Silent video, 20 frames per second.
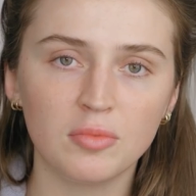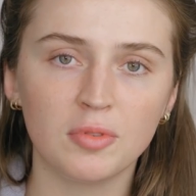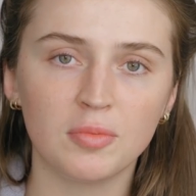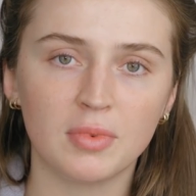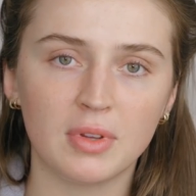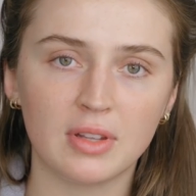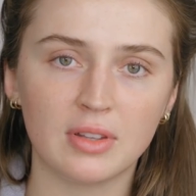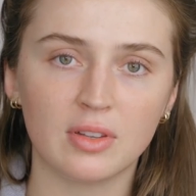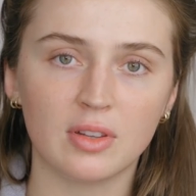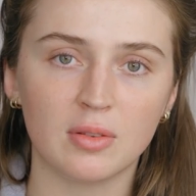them
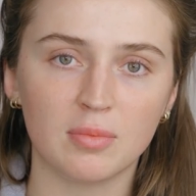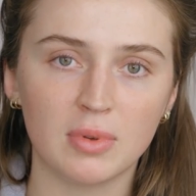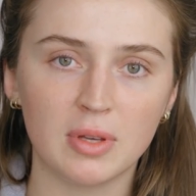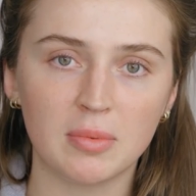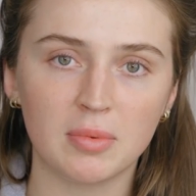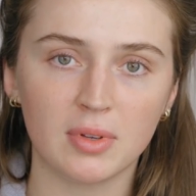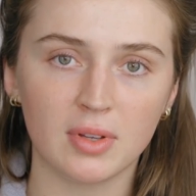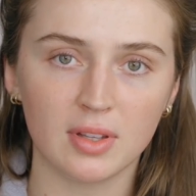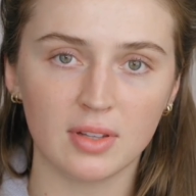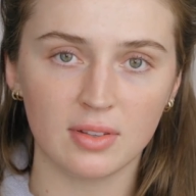in so the
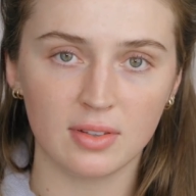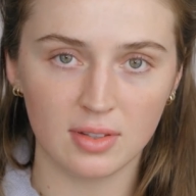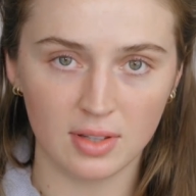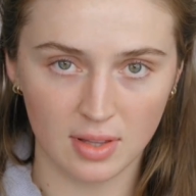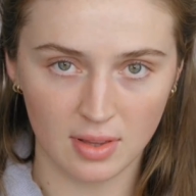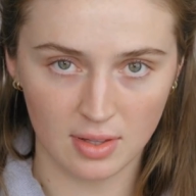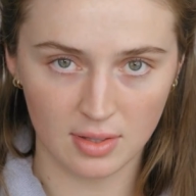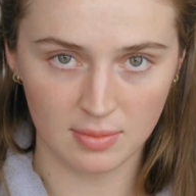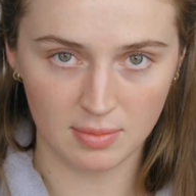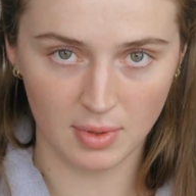people can see
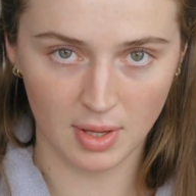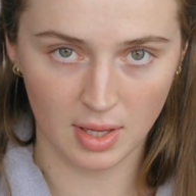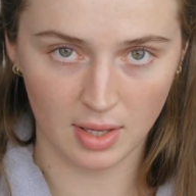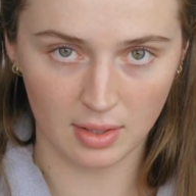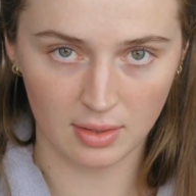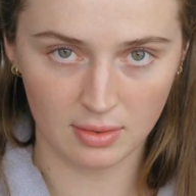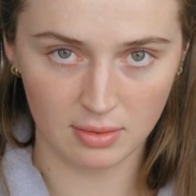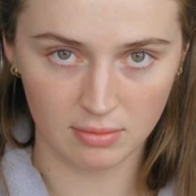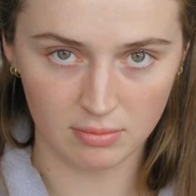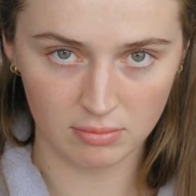these
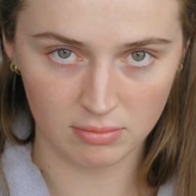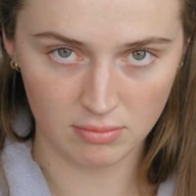bags.